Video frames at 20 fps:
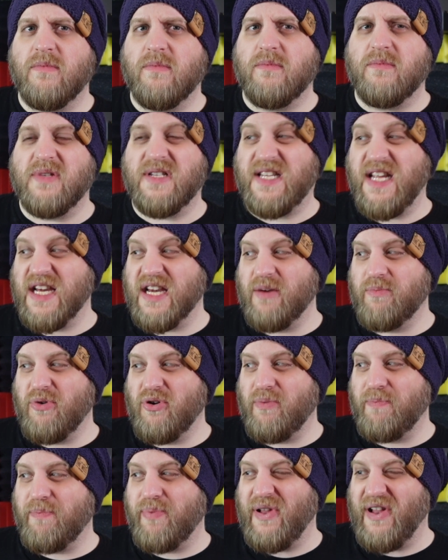
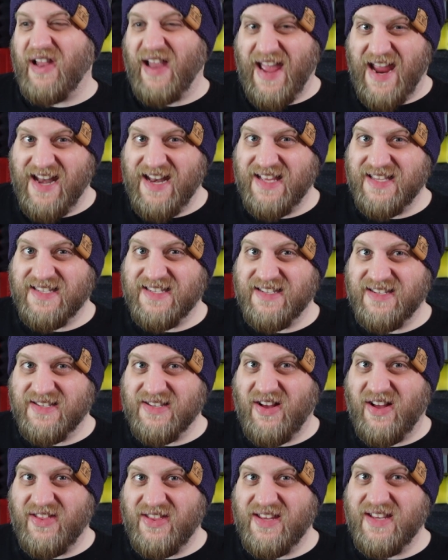Diggable Planets is
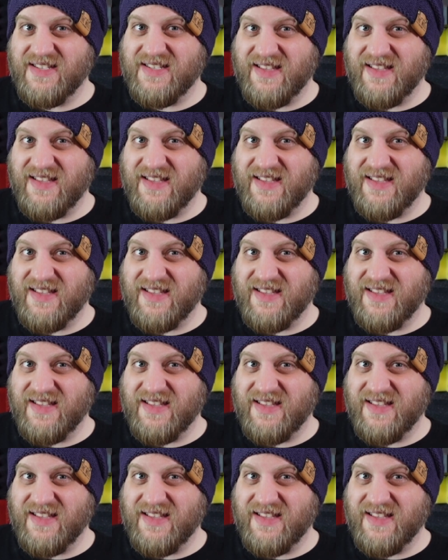on this